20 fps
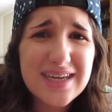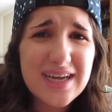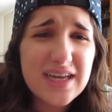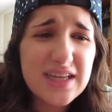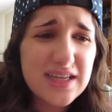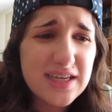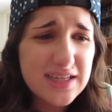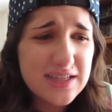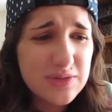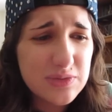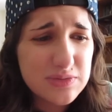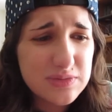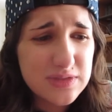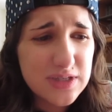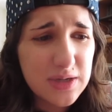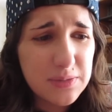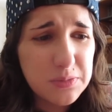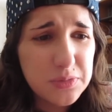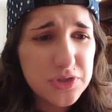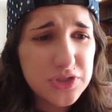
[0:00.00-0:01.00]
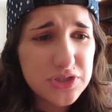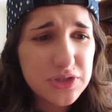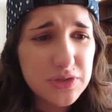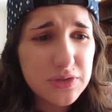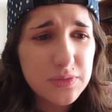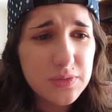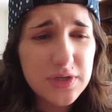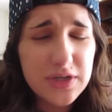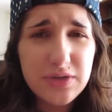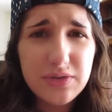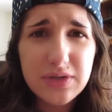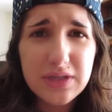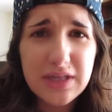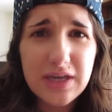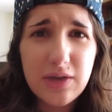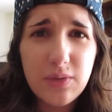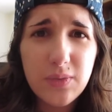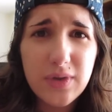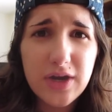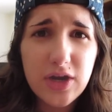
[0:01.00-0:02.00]
I like the temperature where you can
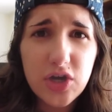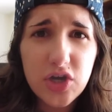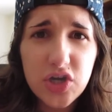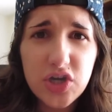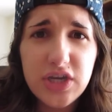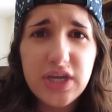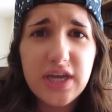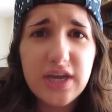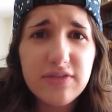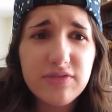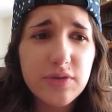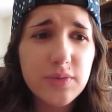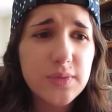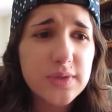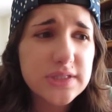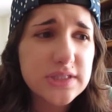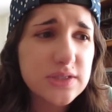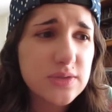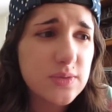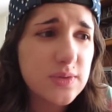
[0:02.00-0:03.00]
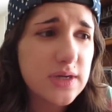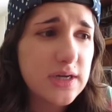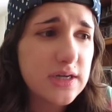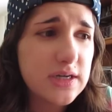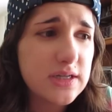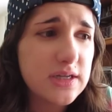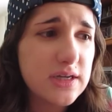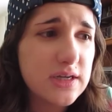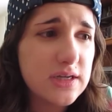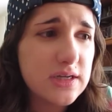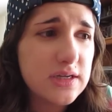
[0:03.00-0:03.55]
like wear a hoodie every once in a while.